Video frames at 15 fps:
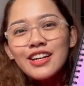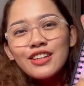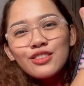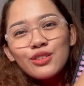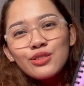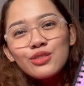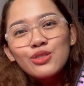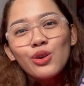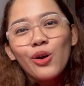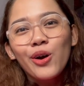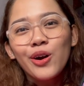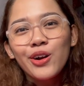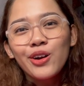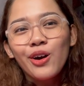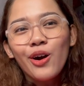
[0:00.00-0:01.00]
to
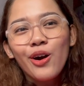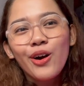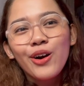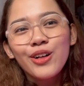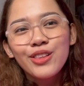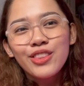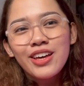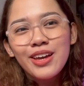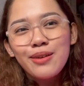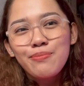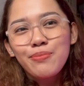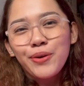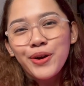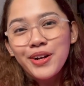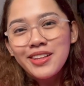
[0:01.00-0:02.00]
store all the
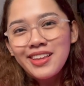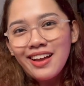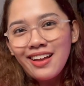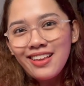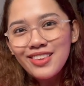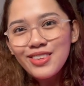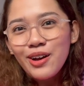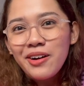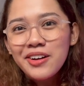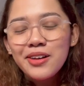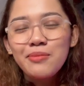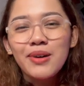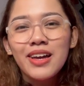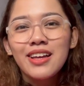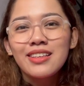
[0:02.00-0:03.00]
important
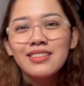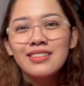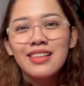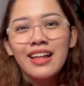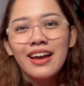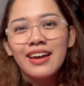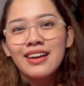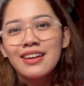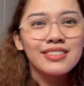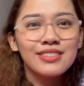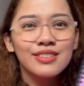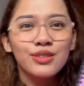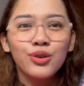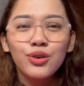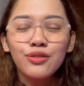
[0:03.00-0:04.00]
documents like
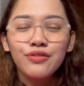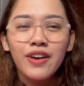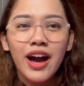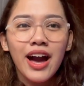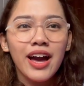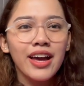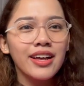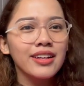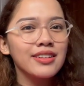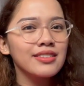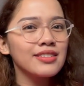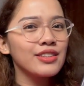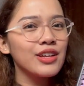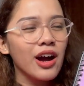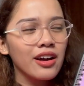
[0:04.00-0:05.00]
school files,
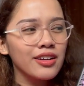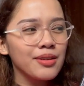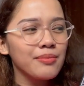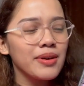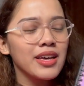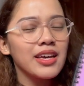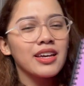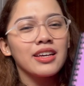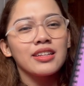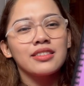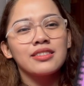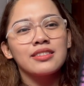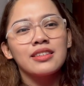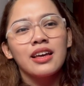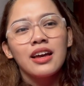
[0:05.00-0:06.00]

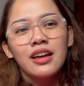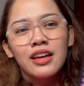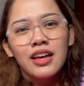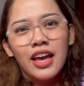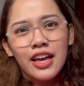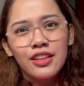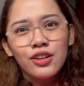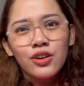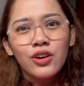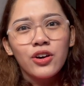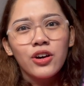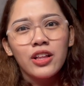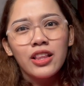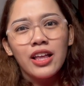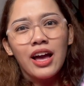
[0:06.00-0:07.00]
documents, and
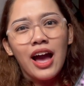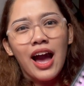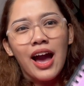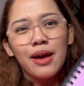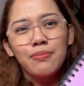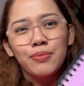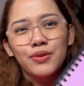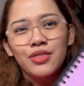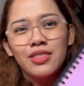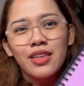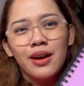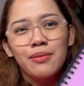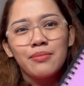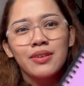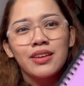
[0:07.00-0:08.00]
all. I put
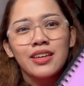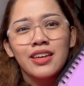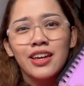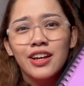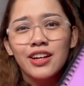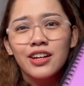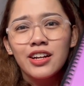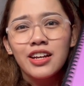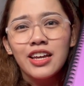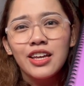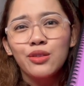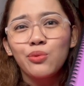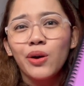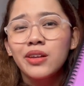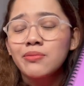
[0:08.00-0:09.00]
them here
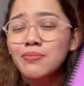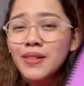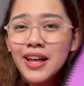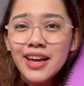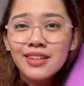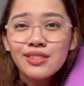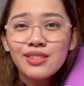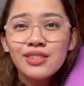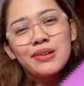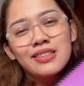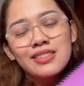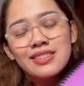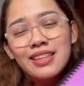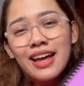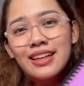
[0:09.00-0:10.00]
in one place.
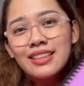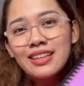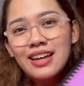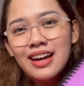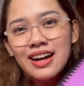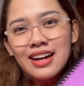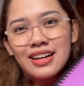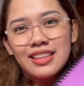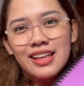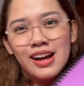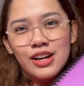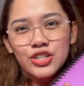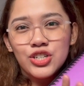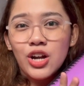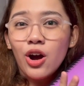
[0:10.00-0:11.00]
Instead nga naa
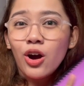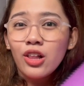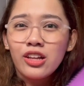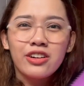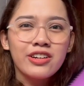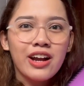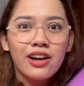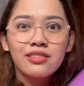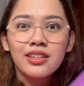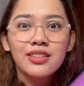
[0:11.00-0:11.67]
siya all around